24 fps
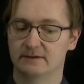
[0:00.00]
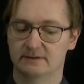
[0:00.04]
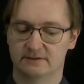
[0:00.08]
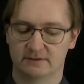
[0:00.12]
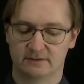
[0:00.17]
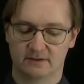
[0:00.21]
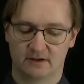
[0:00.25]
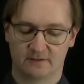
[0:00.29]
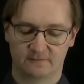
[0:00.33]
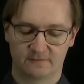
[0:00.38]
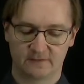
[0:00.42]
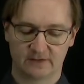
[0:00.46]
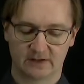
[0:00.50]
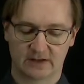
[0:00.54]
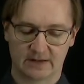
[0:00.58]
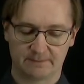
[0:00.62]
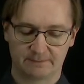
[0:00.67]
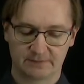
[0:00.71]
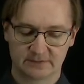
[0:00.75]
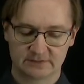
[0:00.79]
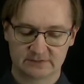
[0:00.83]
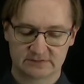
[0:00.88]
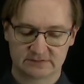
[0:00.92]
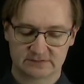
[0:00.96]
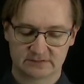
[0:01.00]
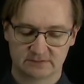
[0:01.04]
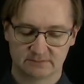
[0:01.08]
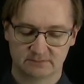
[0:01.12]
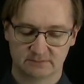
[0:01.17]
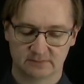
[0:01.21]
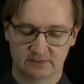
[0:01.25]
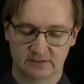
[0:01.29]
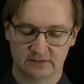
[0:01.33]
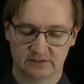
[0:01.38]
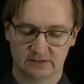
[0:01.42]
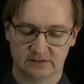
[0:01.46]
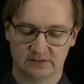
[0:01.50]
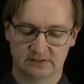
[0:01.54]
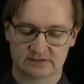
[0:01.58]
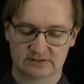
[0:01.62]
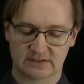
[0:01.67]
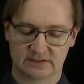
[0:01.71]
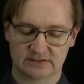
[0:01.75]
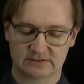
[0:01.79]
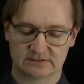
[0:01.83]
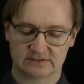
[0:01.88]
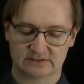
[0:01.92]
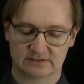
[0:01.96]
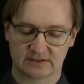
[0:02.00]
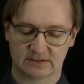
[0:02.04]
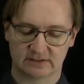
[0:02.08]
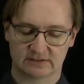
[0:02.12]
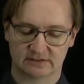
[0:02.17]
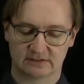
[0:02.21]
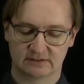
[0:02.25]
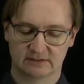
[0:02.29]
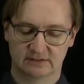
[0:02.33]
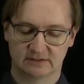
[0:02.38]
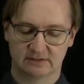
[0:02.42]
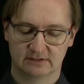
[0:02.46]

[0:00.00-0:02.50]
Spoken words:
nothing happens, in a sense that